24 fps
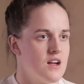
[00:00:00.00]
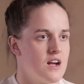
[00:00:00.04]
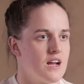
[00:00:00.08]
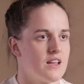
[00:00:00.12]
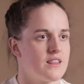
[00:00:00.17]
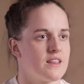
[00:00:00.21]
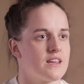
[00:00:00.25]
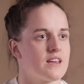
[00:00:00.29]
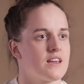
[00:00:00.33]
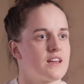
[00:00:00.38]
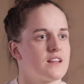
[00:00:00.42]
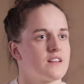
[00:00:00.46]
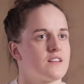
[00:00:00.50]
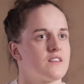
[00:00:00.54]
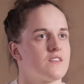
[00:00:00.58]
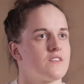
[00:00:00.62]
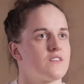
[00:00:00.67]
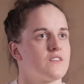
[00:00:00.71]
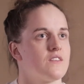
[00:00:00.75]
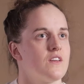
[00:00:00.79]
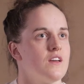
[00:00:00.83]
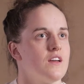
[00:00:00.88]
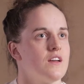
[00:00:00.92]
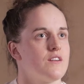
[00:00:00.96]
I think
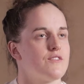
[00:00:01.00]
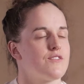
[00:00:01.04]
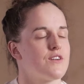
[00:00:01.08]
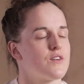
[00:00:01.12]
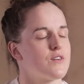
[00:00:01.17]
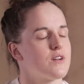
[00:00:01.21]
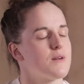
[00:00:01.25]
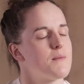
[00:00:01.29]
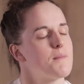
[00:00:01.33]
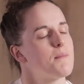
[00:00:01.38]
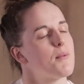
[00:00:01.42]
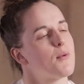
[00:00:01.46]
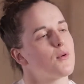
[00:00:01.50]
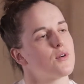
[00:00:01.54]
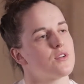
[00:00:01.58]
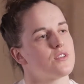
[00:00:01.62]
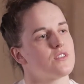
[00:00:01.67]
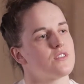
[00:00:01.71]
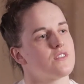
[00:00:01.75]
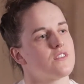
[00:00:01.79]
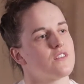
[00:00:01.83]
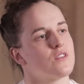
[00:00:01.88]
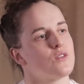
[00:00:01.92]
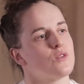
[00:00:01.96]
it's very
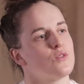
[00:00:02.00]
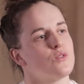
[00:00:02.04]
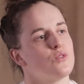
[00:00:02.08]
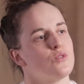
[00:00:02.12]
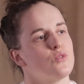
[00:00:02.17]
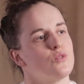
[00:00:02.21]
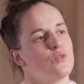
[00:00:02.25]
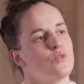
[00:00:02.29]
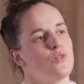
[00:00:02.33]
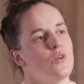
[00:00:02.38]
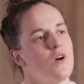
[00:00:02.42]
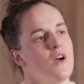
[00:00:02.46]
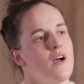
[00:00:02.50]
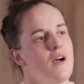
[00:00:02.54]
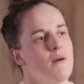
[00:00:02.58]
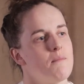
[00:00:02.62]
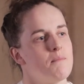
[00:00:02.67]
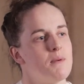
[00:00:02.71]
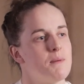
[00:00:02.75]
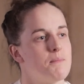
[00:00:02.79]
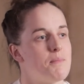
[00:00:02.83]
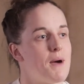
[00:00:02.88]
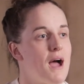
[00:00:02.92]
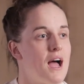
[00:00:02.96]
important to
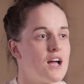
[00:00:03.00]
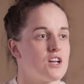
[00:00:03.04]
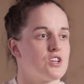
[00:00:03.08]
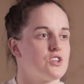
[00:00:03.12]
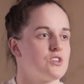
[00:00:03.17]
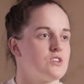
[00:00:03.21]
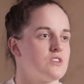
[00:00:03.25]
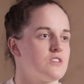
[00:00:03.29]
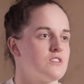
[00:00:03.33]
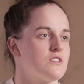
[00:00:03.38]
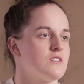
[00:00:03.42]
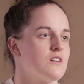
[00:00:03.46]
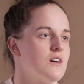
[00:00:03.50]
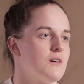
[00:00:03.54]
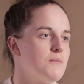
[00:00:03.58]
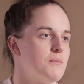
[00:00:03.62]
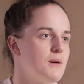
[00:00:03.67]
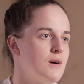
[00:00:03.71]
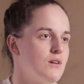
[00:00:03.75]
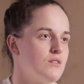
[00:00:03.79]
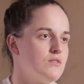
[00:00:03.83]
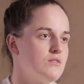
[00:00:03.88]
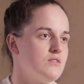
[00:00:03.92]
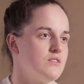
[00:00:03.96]
be passionate
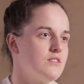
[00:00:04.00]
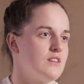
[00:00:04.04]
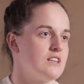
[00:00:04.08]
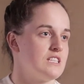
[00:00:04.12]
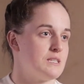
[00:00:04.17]
about,